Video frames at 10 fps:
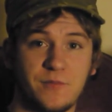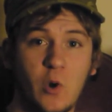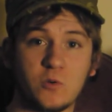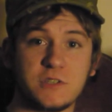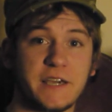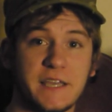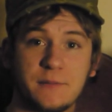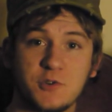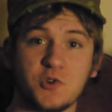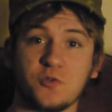hold tight, and I'm
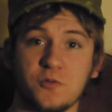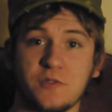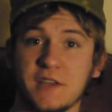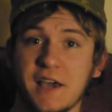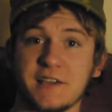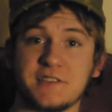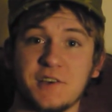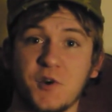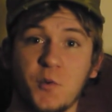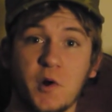sure the guys
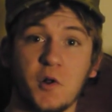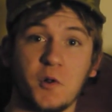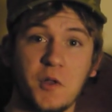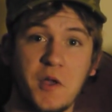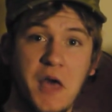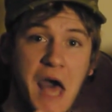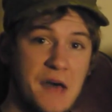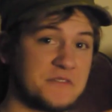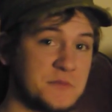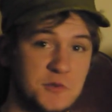here will
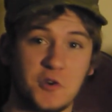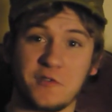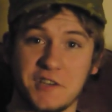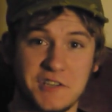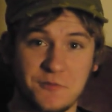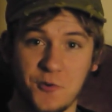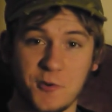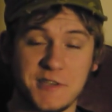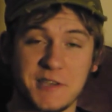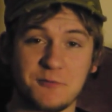have some sort of audition
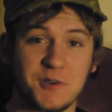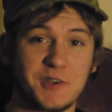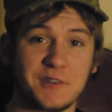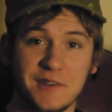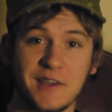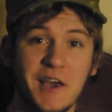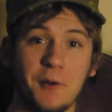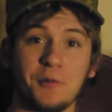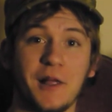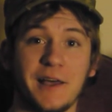process where you can
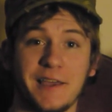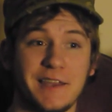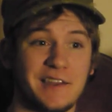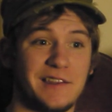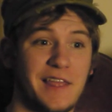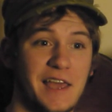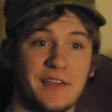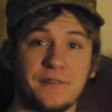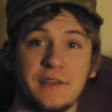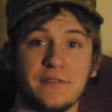apply, and heck,
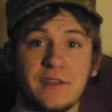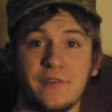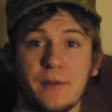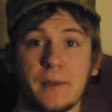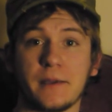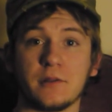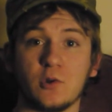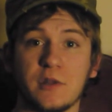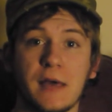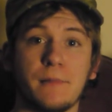if I'm getting
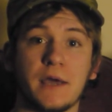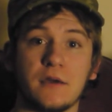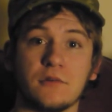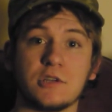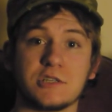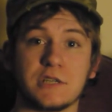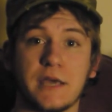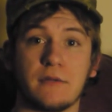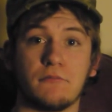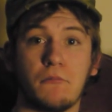lonely, I might audition
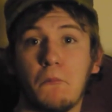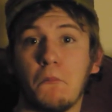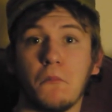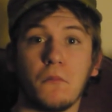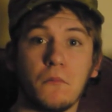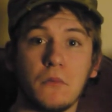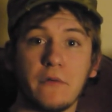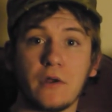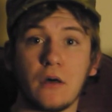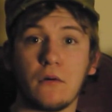again.
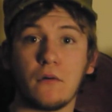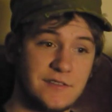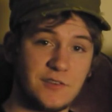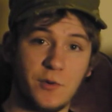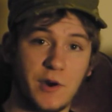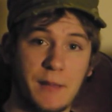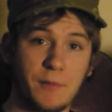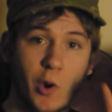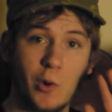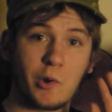Don't worry, I'm
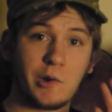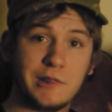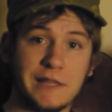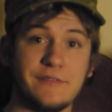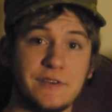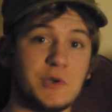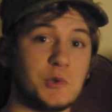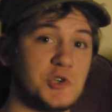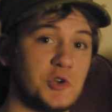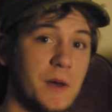not leaving
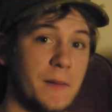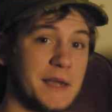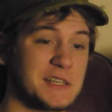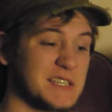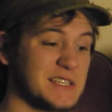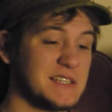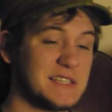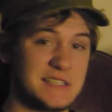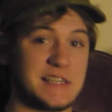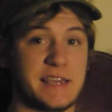YouTube, I'm actually
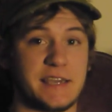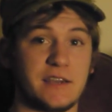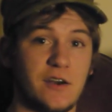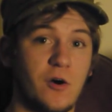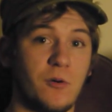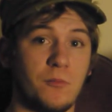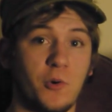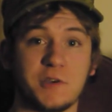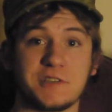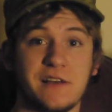staying on
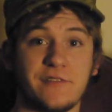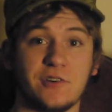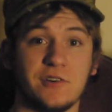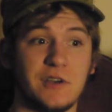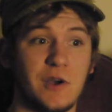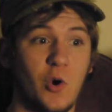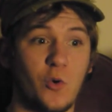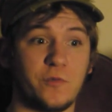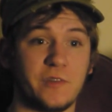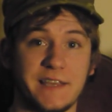Boys Clever.
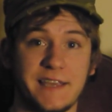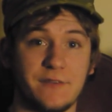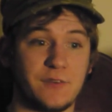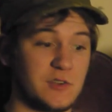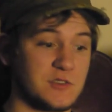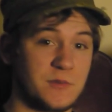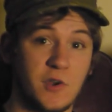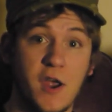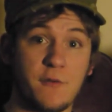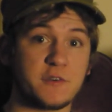Hopefully getting videos up there
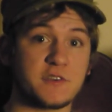every